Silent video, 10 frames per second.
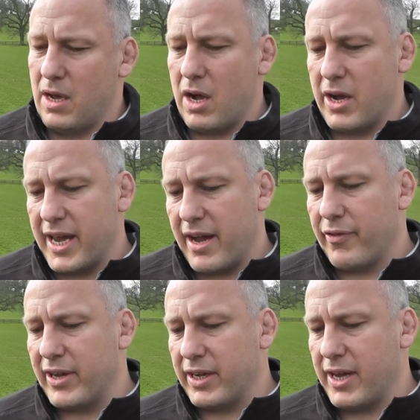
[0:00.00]
Oh, yeah, I
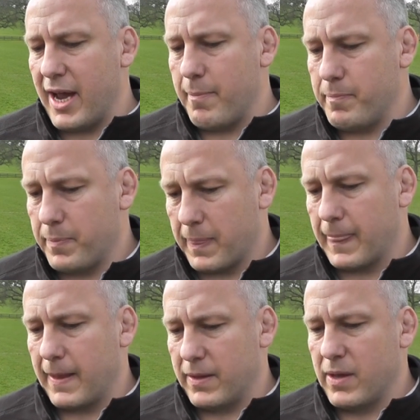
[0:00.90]
think
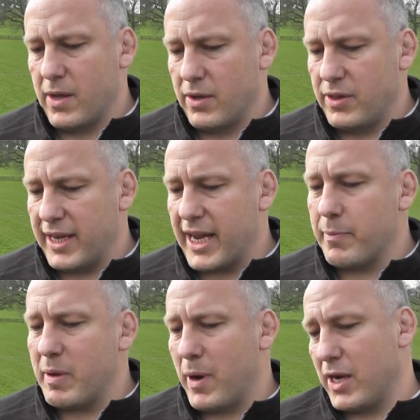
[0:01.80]
the
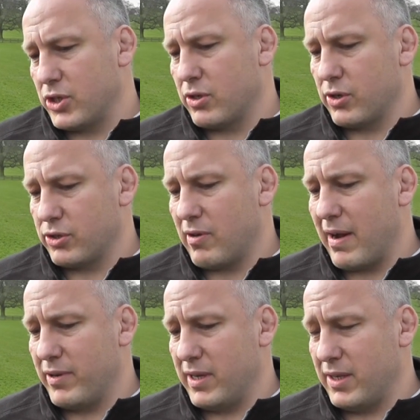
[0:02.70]
academy patch at Gloucester
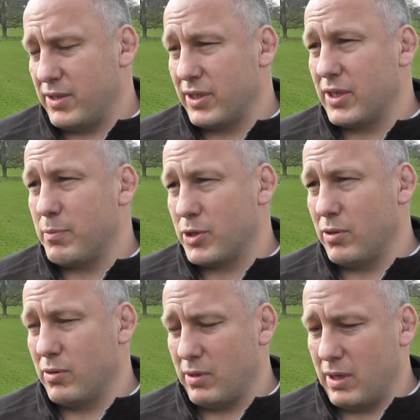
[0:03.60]
Abbey is
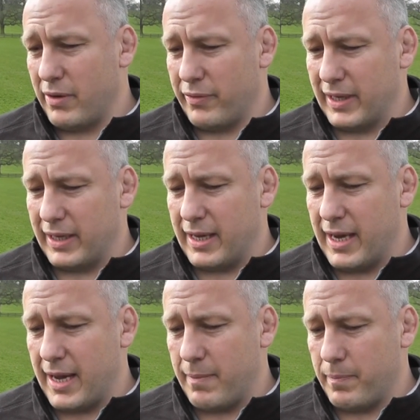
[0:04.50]
exceptional. I think
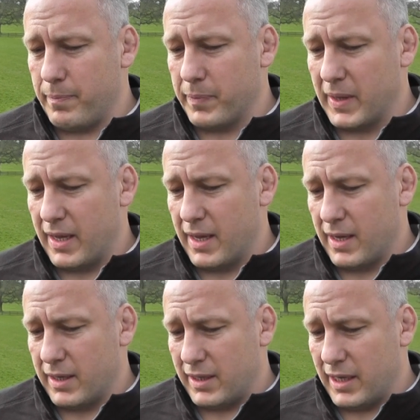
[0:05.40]
you know,
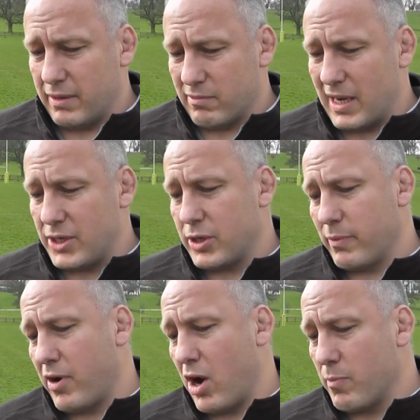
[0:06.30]
the
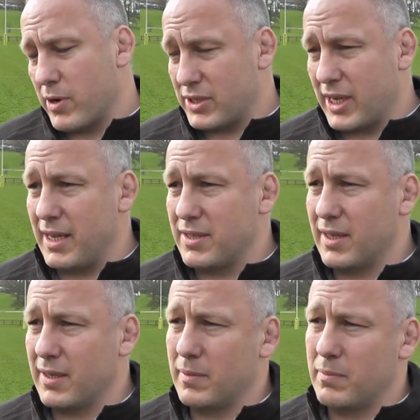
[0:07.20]
relationship with Hartbury is key
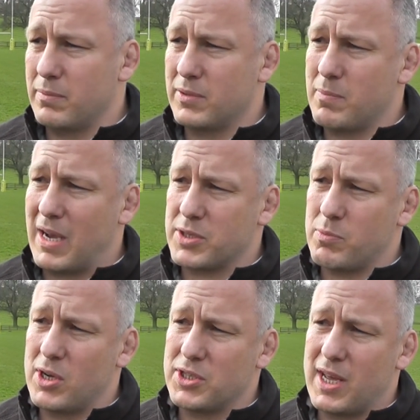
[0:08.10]
to
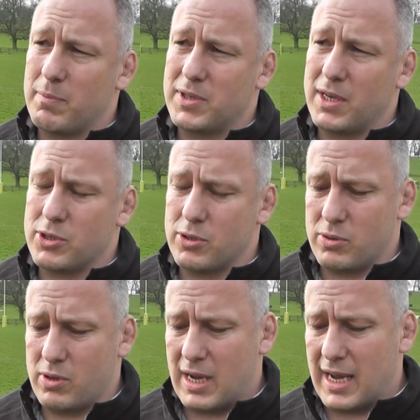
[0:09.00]
maximising that
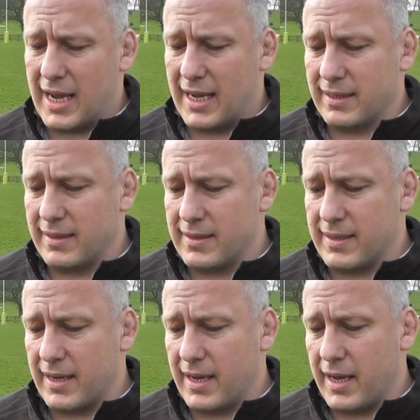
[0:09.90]
potential,
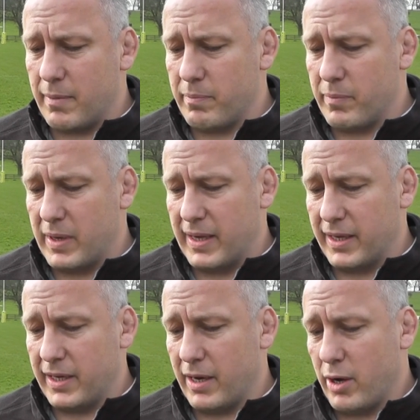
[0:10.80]
and
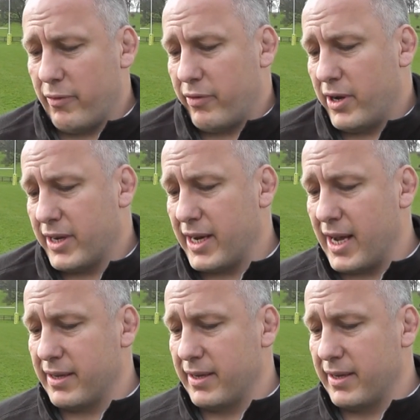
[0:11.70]
you know, hopefully I can